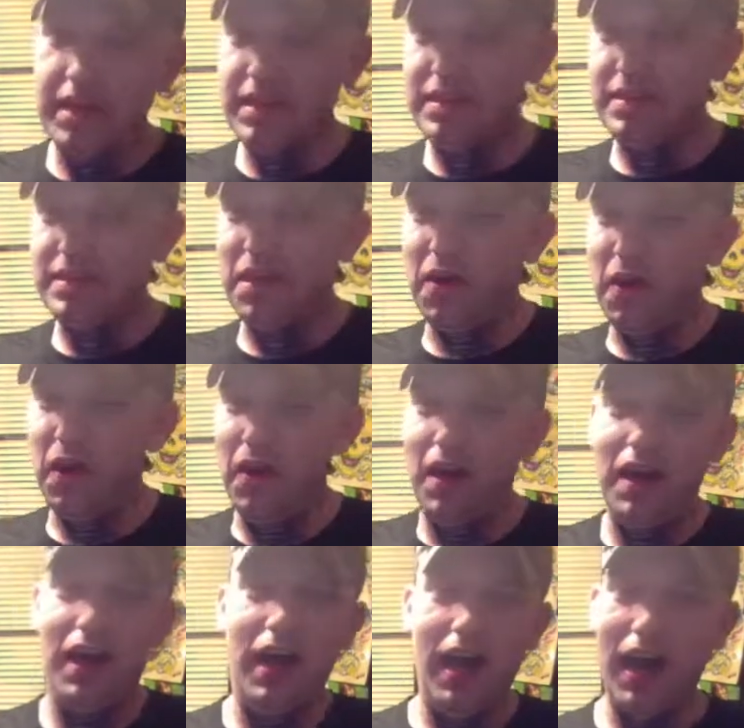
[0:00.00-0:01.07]

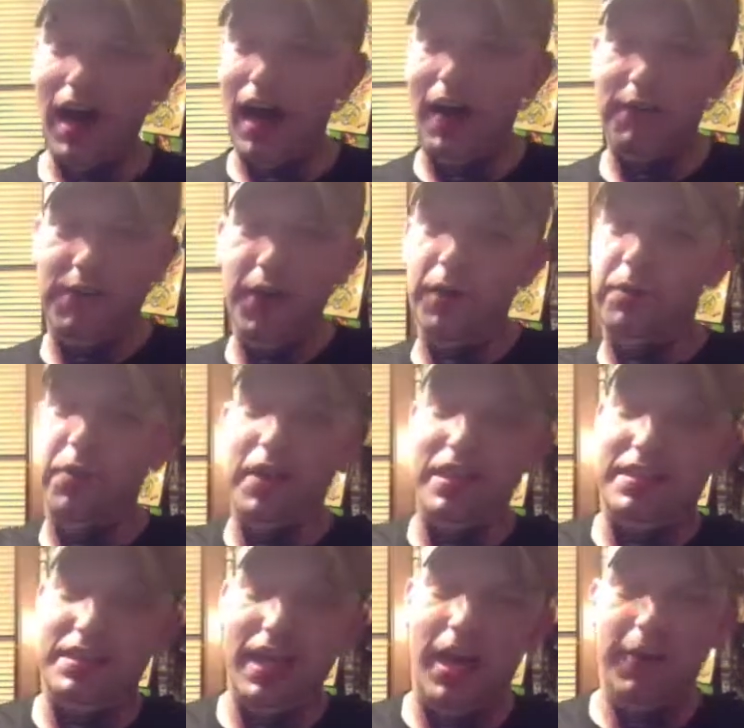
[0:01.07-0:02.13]
So, I feel pretty
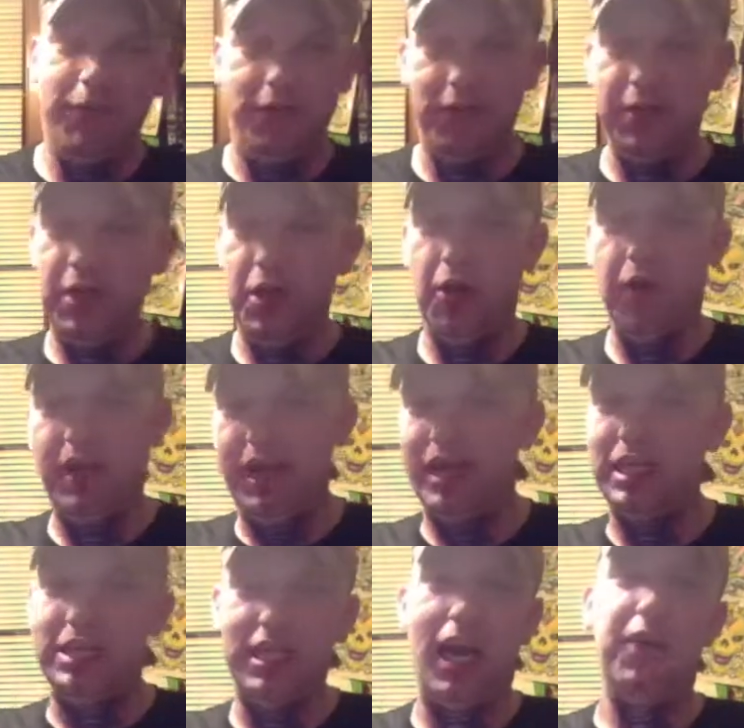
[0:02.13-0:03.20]
safe,
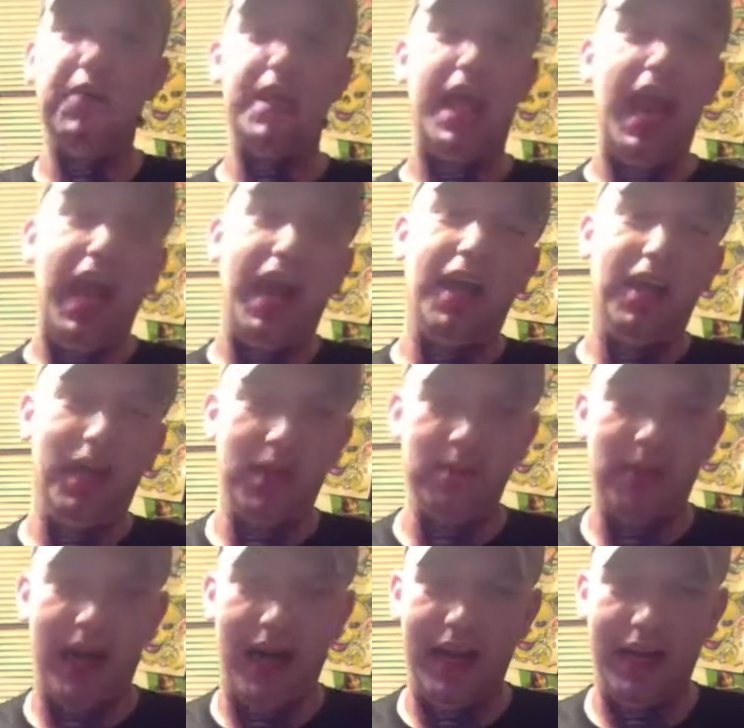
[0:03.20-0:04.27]
getting shot with a handgun
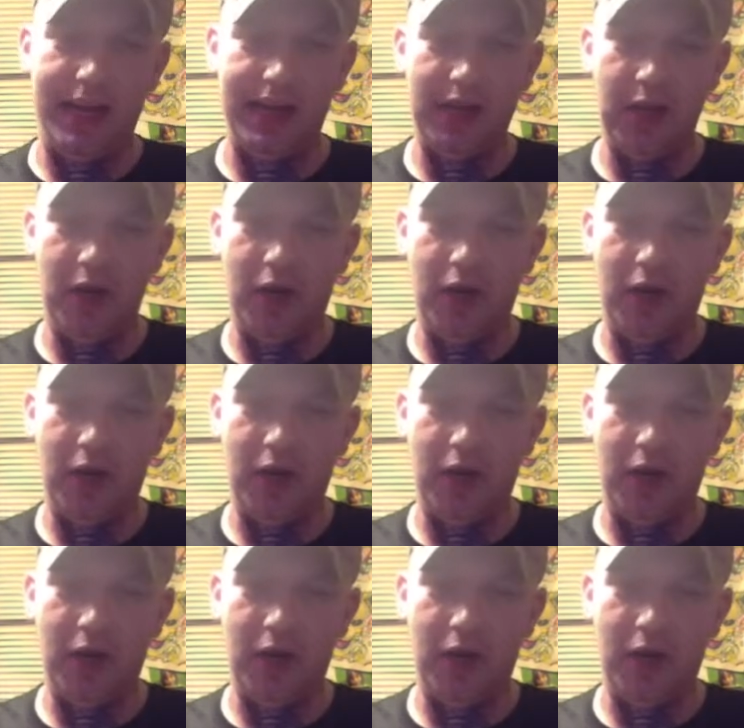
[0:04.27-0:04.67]
by it,